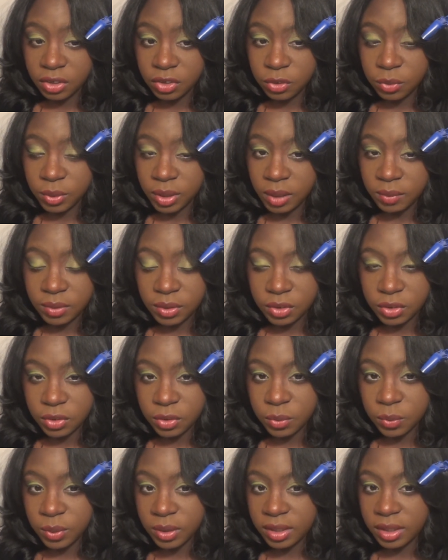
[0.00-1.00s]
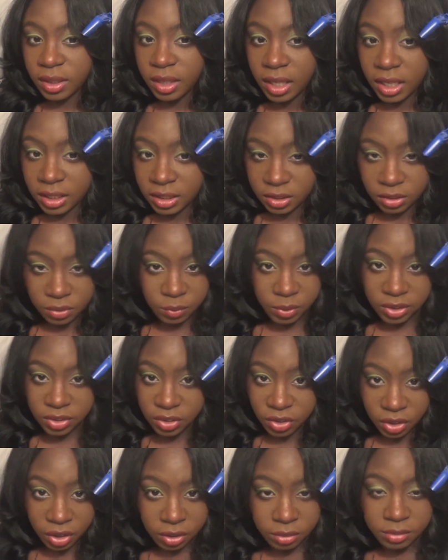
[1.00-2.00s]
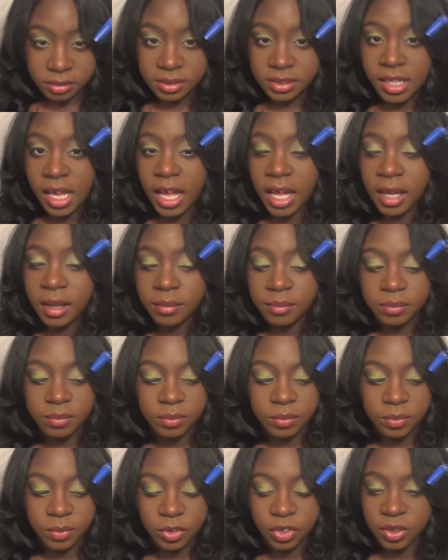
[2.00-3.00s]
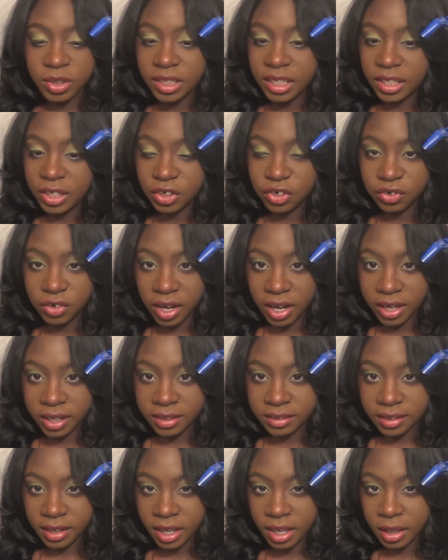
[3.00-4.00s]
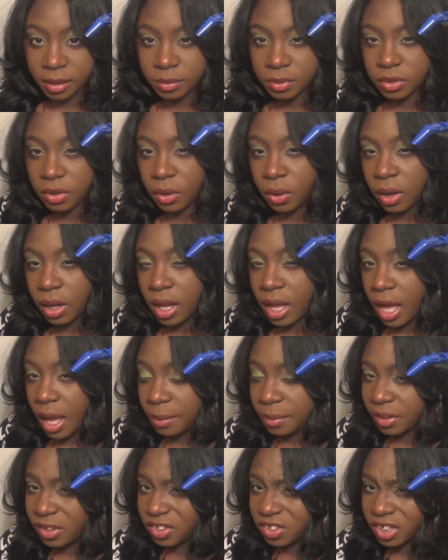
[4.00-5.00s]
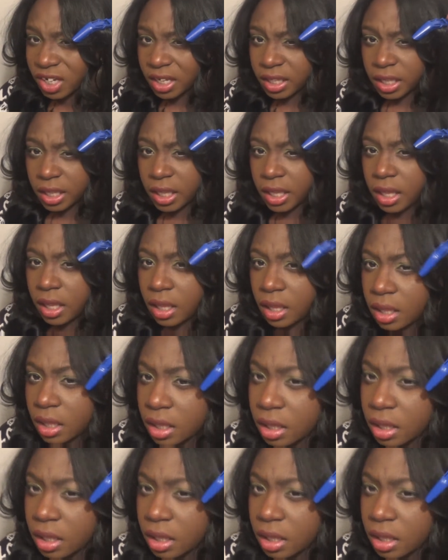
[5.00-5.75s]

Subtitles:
do whatever you do with your time, within your drying time. So I'm gonna check it.